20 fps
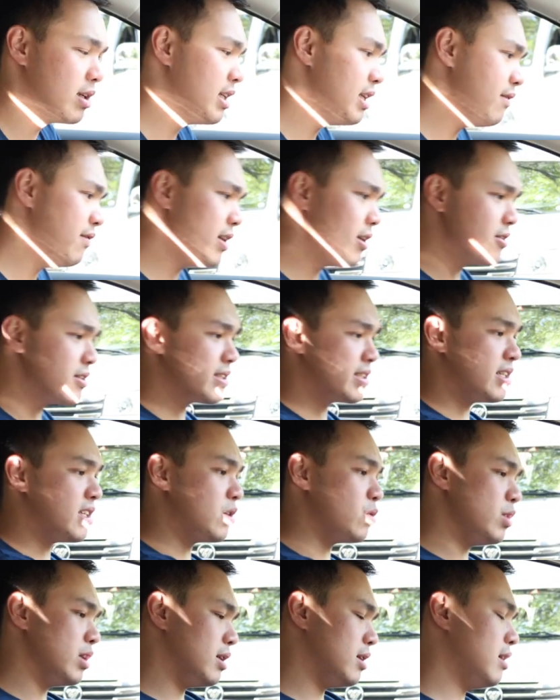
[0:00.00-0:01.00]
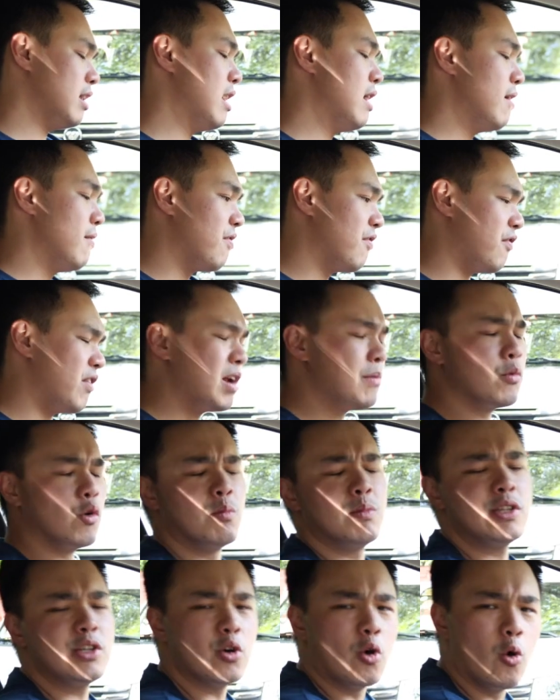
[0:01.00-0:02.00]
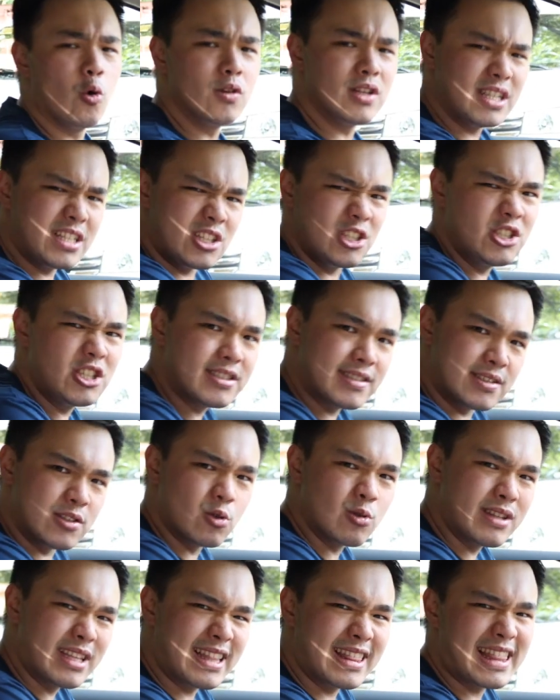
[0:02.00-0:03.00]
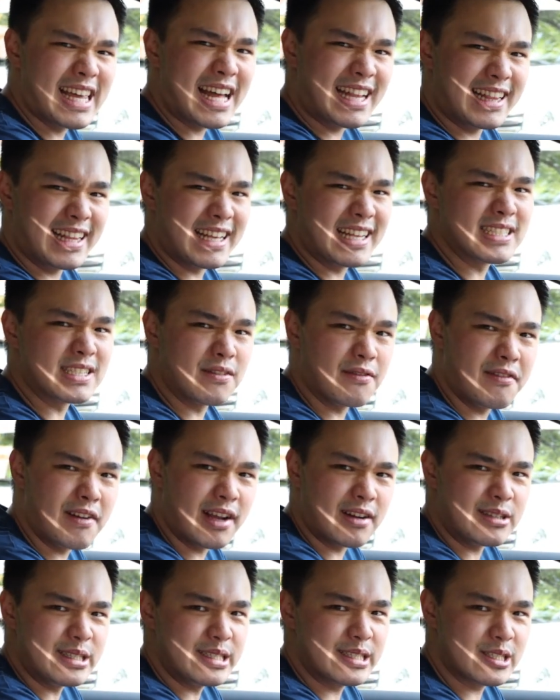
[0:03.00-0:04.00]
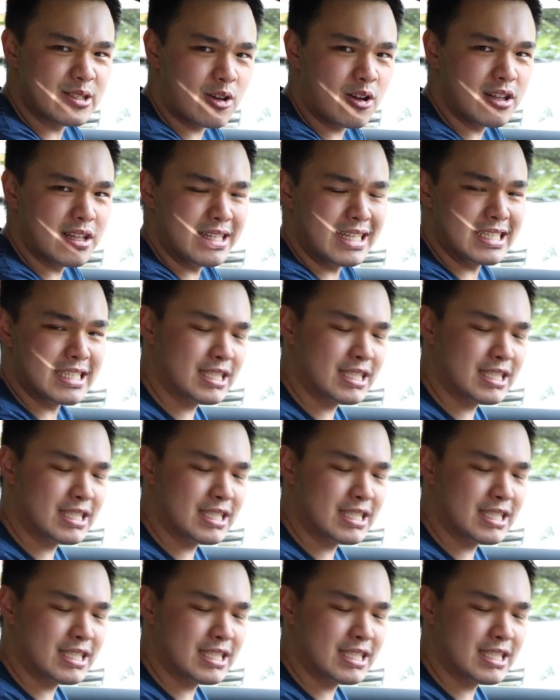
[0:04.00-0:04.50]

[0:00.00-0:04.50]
And even your steering wheel, the very moment you hold it, you just know that that is very solid.